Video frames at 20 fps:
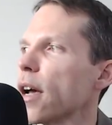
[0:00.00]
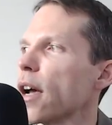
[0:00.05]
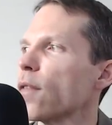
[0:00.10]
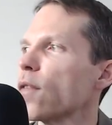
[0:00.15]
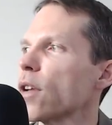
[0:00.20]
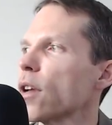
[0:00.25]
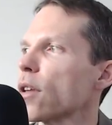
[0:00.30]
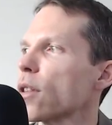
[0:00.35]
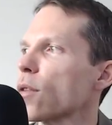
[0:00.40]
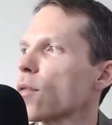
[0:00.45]

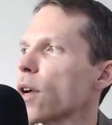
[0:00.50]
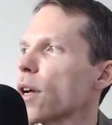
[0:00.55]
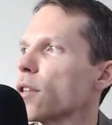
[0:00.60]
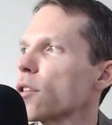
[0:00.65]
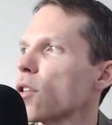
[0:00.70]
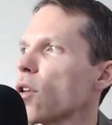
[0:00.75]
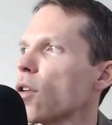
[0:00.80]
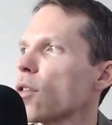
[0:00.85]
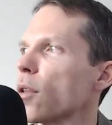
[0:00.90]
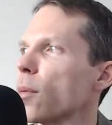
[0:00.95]
every other
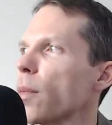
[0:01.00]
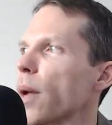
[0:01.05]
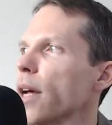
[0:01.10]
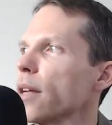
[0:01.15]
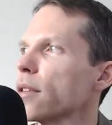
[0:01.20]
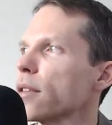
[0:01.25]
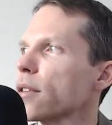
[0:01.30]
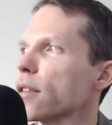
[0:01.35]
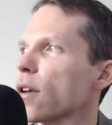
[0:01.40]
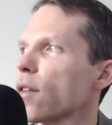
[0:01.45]
race on the
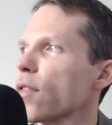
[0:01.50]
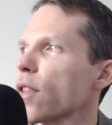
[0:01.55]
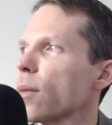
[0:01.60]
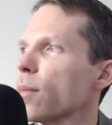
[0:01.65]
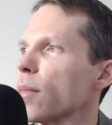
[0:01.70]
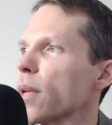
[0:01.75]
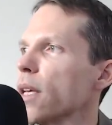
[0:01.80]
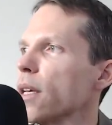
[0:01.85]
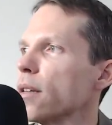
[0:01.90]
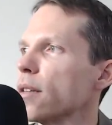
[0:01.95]
basis of
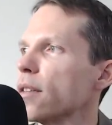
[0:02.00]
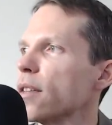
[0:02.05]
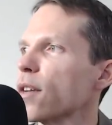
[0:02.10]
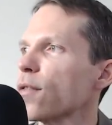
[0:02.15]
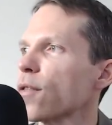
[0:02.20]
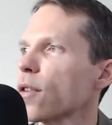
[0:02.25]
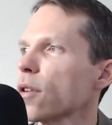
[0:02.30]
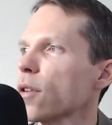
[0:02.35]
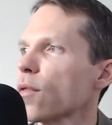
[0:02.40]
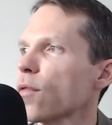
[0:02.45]
them being
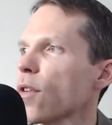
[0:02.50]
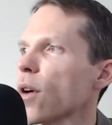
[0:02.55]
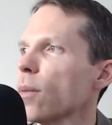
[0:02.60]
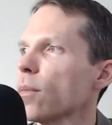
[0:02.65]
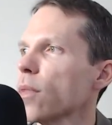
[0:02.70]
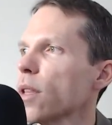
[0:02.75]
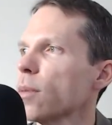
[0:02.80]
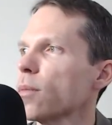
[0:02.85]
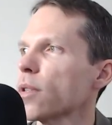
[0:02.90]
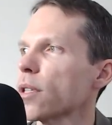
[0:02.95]
different
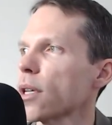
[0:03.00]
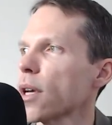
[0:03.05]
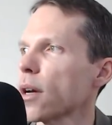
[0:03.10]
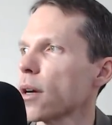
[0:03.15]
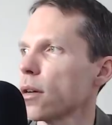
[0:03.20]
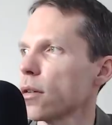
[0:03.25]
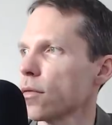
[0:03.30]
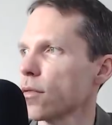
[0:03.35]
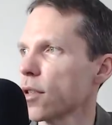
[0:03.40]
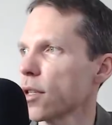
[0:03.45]
from
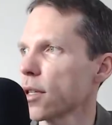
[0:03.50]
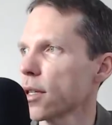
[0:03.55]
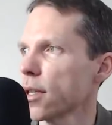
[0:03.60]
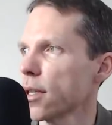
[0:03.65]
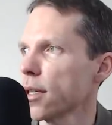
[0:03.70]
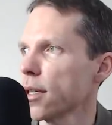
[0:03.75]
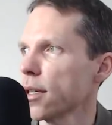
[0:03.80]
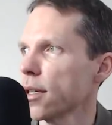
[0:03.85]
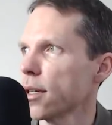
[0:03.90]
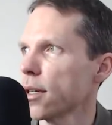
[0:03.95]

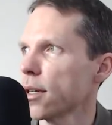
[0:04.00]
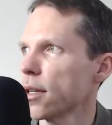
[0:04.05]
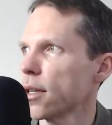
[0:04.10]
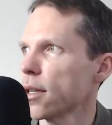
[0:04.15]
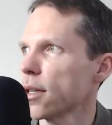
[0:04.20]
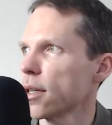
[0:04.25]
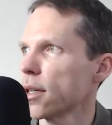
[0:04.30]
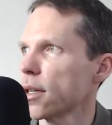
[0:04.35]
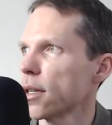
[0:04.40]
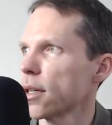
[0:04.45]
themselves.
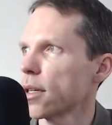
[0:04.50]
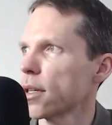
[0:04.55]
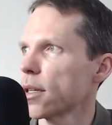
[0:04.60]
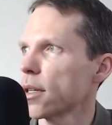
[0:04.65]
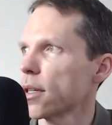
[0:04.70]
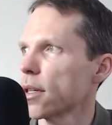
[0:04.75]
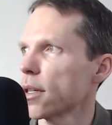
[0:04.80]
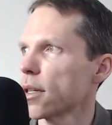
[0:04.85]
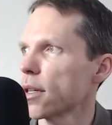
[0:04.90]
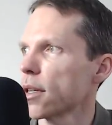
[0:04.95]

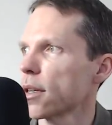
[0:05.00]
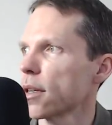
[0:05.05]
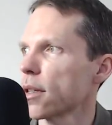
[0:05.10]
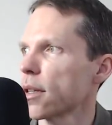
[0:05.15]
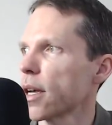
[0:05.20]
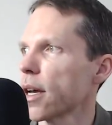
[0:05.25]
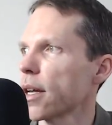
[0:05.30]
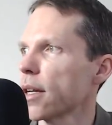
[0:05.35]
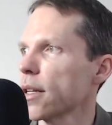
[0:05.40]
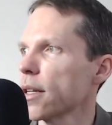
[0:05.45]

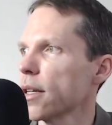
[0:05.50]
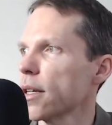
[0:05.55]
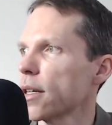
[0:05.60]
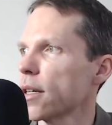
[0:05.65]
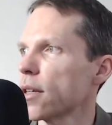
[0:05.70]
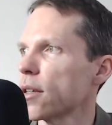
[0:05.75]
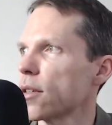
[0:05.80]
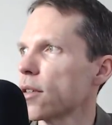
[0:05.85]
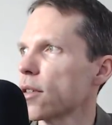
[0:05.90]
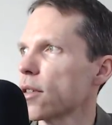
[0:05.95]
That
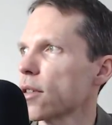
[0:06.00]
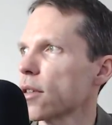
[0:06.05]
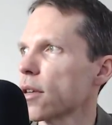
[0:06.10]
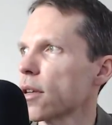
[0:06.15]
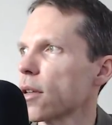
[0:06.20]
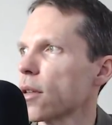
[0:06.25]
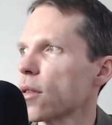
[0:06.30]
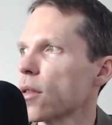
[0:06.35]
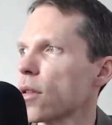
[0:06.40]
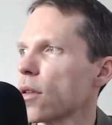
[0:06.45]
is
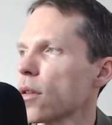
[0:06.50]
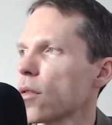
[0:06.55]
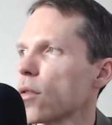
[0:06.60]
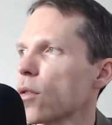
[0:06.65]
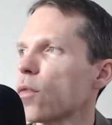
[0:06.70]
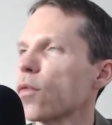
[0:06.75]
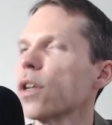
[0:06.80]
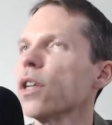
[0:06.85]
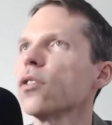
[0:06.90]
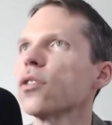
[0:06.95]

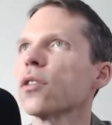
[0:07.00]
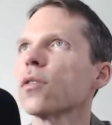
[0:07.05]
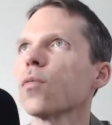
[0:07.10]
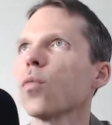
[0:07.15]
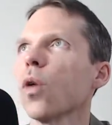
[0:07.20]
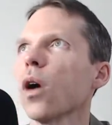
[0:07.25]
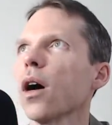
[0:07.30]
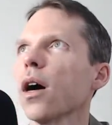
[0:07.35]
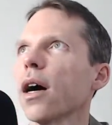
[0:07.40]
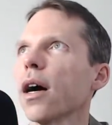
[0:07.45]
the
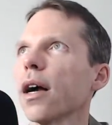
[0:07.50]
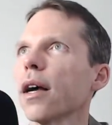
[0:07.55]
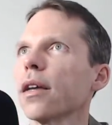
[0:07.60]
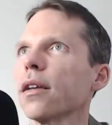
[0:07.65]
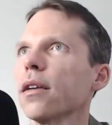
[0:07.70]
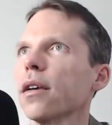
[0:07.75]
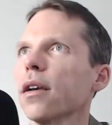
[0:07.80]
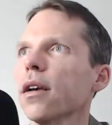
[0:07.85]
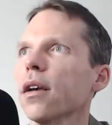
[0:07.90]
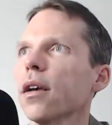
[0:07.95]
reason
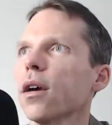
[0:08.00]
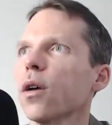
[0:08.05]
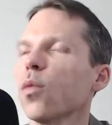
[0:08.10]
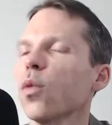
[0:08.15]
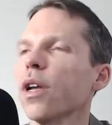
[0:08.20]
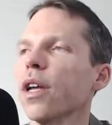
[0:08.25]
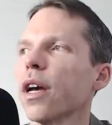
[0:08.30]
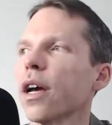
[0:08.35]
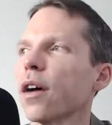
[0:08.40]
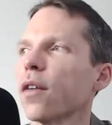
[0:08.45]
why
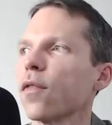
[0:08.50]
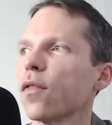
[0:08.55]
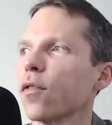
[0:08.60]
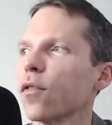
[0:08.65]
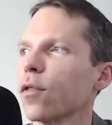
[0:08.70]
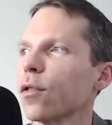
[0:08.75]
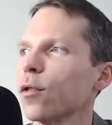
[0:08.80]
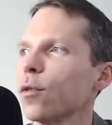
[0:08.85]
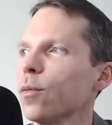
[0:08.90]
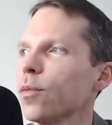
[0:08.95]
we
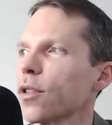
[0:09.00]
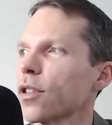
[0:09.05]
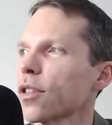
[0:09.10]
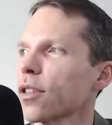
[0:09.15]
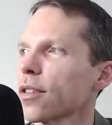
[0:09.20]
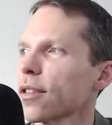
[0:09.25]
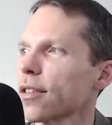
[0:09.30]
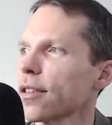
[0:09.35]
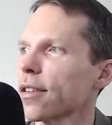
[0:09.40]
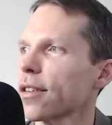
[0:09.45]
have
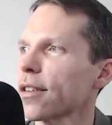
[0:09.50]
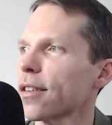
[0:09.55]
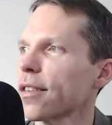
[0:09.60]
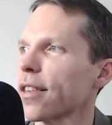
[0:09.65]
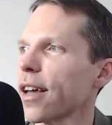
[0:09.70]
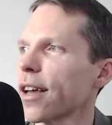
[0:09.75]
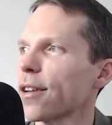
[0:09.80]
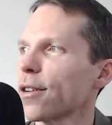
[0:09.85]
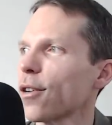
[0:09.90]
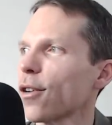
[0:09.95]
groups
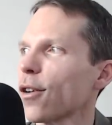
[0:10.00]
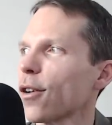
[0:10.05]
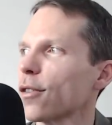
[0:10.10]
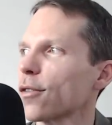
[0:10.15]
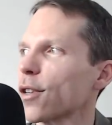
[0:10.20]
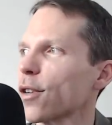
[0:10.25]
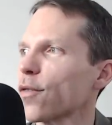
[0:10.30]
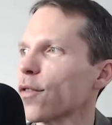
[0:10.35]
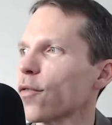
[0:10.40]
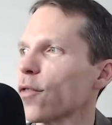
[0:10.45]
that
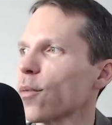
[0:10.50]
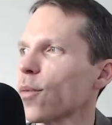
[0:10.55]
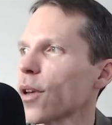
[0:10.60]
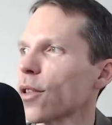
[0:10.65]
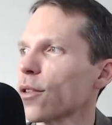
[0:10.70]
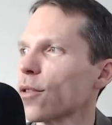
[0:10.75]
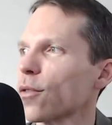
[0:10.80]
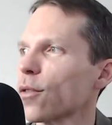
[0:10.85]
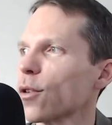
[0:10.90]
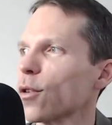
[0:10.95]
are different
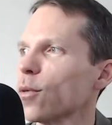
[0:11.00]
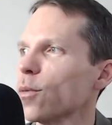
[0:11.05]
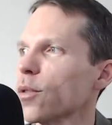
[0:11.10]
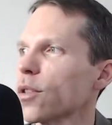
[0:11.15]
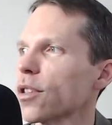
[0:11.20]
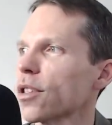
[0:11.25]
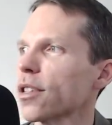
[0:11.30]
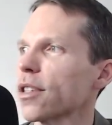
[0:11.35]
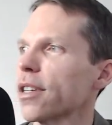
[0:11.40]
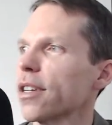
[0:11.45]
from other
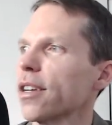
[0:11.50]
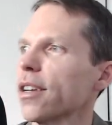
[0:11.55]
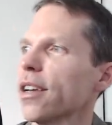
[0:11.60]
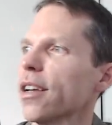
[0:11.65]
groups,